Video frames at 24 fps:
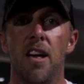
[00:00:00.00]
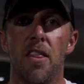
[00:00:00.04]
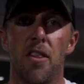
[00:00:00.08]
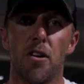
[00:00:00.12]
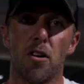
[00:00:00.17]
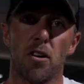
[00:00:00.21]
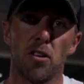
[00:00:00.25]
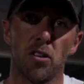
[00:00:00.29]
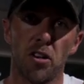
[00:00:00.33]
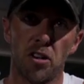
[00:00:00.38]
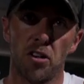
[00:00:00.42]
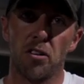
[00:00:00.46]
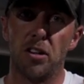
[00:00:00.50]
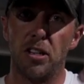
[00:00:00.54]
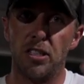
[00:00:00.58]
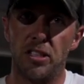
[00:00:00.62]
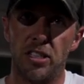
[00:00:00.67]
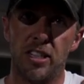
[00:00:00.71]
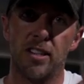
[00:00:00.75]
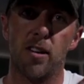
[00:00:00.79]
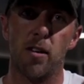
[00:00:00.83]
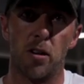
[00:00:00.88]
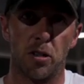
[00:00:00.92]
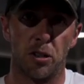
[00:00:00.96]
There are literally
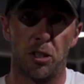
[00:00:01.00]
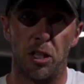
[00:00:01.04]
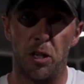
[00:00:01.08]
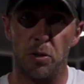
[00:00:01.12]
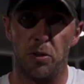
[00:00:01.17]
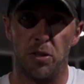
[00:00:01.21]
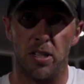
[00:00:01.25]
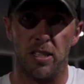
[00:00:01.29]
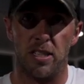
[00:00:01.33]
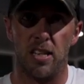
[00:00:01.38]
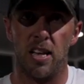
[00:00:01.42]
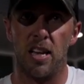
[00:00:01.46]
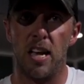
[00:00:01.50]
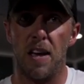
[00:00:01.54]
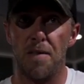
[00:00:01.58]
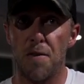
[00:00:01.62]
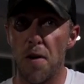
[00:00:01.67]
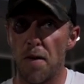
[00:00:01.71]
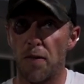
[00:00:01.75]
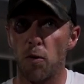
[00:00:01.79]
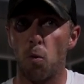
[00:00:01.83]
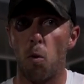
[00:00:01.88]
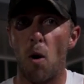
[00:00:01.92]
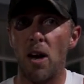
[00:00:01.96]
zero excuses. If
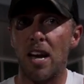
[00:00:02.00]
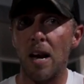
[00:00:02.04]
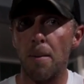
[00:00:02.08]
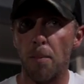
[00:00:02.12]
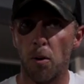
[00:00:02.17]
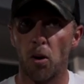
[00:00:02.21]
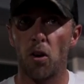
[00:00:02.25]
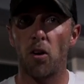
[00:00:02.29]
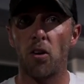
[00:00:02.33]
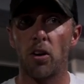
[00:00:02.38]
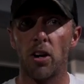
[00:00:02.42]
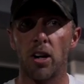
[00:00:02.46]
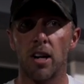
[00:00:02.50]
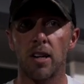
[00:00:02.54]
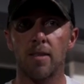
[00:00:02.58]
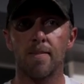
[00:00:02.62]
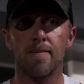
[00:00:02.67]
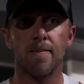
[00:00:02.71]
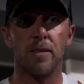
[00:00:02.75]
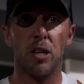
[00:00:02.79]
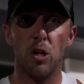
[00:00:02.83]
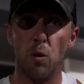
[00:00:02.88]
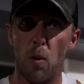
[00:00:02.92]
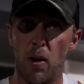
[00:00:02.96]
you have to wake up earlier,
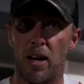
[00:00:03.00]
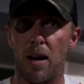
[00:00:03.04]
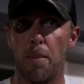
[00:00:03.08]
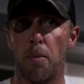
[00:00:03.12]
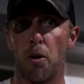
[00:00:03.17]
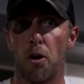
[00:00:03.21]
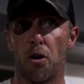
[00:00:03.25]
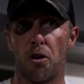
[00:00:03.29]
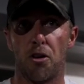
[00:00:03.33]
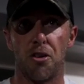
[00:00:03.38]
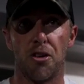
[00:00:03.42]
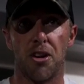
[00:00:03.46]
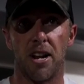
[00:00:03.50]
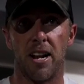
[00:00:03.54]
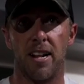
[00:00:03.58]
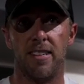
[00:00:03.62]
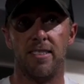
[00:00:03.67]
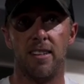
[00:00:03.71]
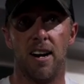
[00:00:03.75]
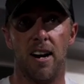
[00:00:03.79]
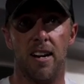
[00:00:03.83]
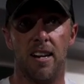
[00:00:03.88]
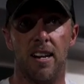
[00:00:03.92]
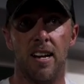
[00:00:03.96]
you wake up earlier to get it
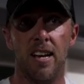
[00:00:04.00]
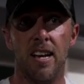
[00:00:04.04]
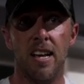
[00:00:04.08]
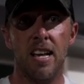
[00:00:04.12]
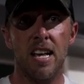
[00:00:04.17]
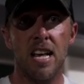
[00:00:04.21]
done.